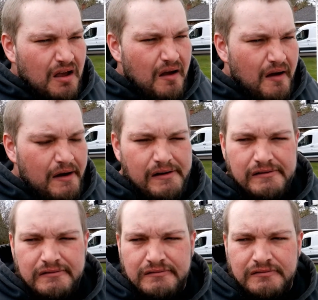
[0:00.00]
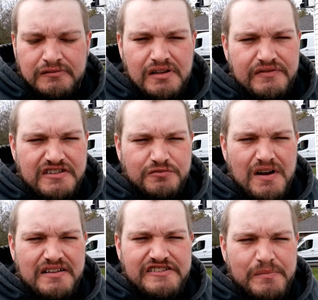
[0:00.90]
If it doesn't
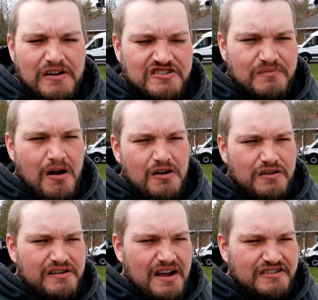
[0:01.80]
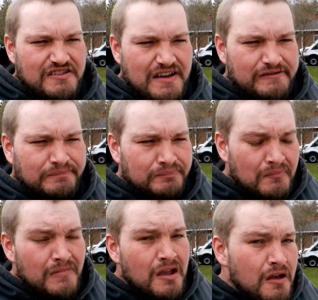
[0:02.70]
rain too much tomorrow or the next day.
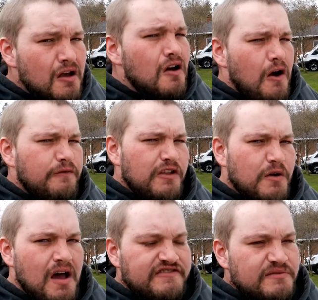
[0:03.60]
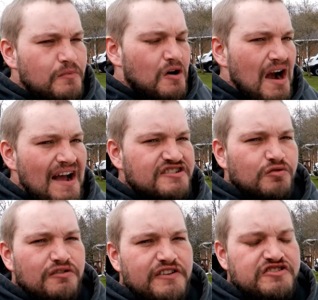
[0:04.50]
Hopefully we'll have some more
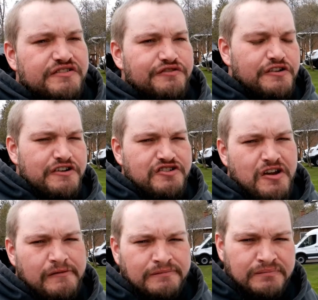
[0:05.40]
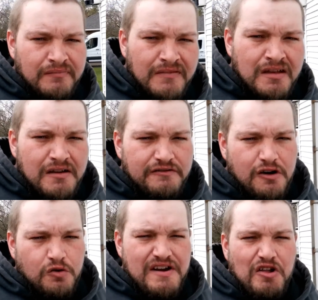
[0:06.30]
actual fishing footage for
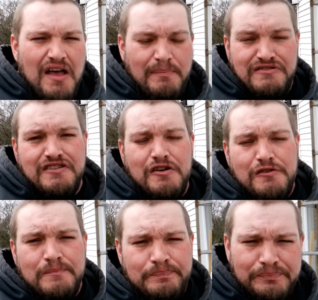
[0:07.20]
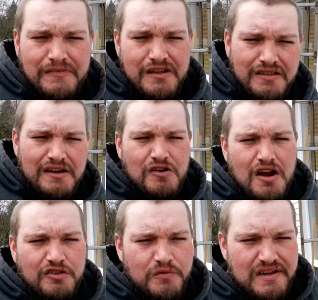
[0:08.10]
a real episode later
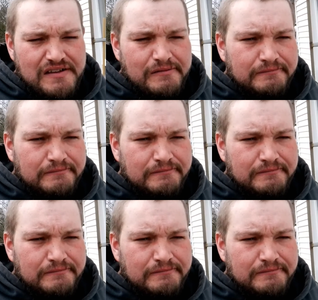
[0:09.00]
on in the week.